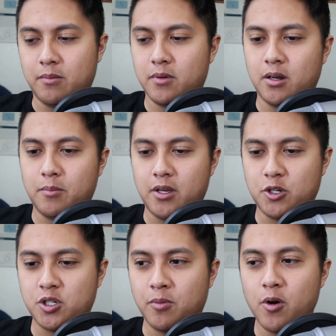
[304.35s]
in a
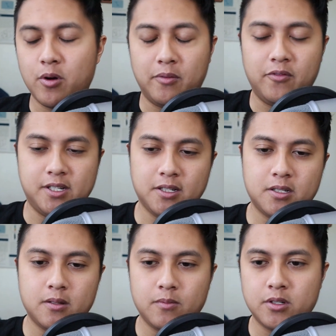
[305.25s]
PhD program in physics.